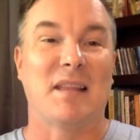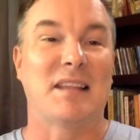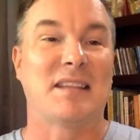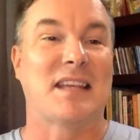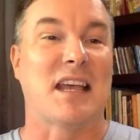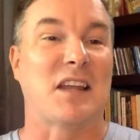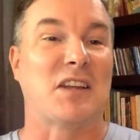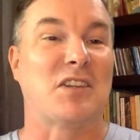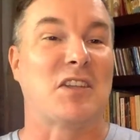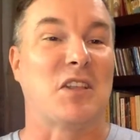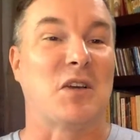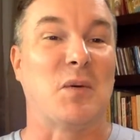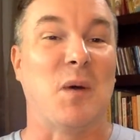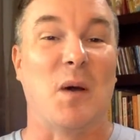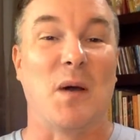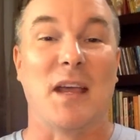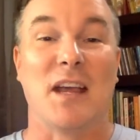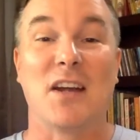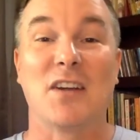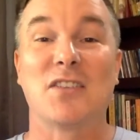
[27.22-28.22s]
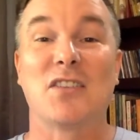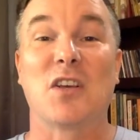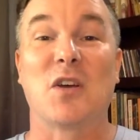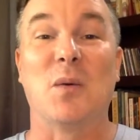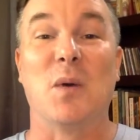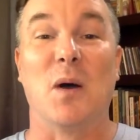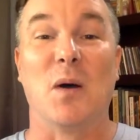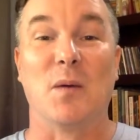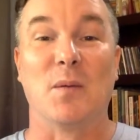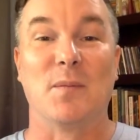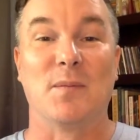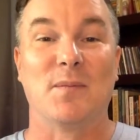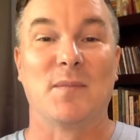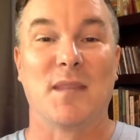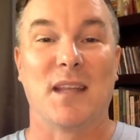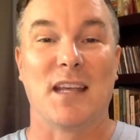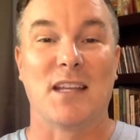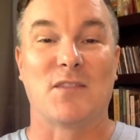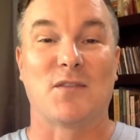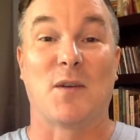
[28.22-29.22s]
let's get to the quote. Here's the quote.
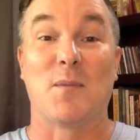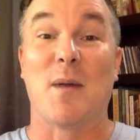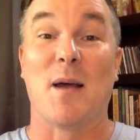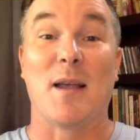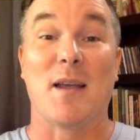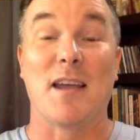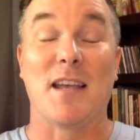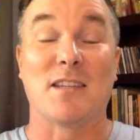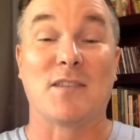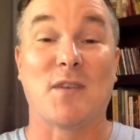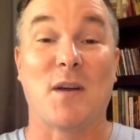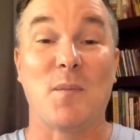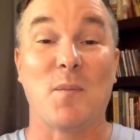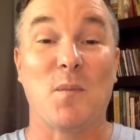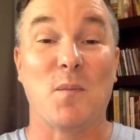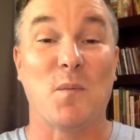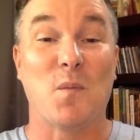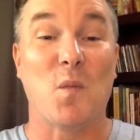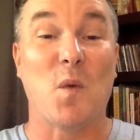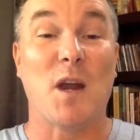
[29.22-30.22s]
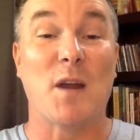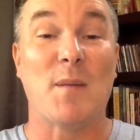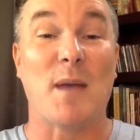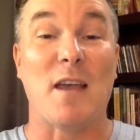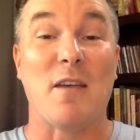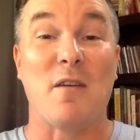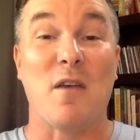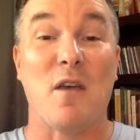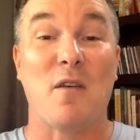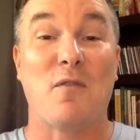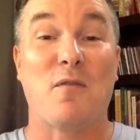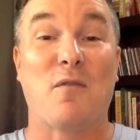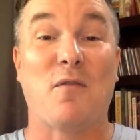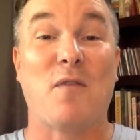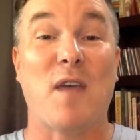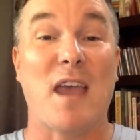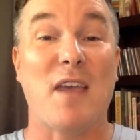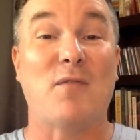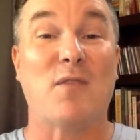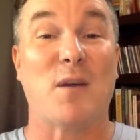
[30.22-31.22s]
It's from one of my
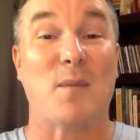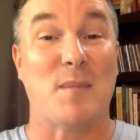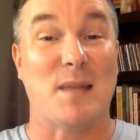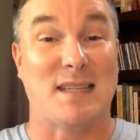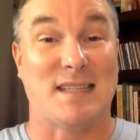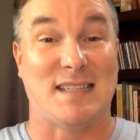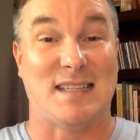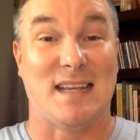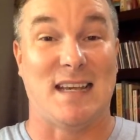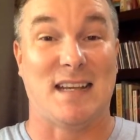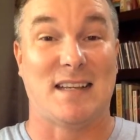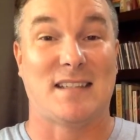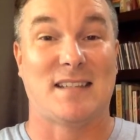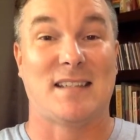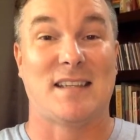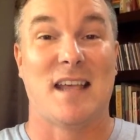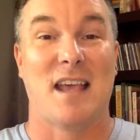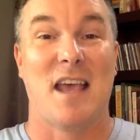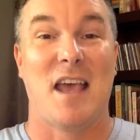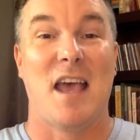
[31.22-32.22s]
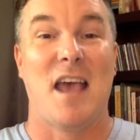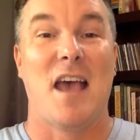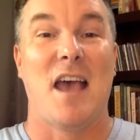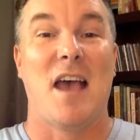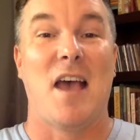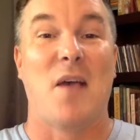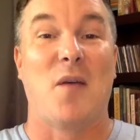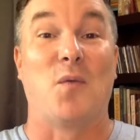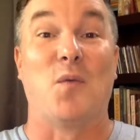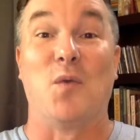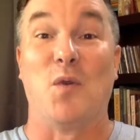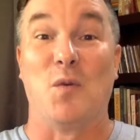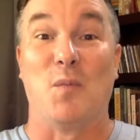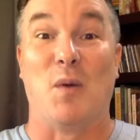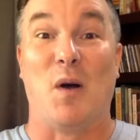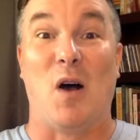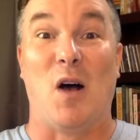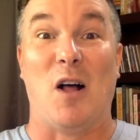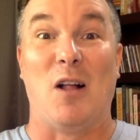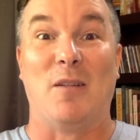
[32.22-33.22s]
favorite mystics,
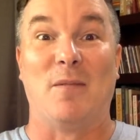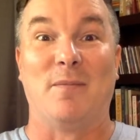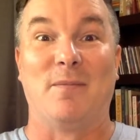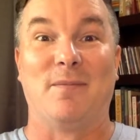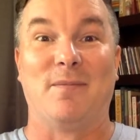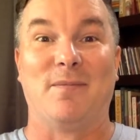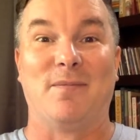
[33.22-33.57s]
RuPaul.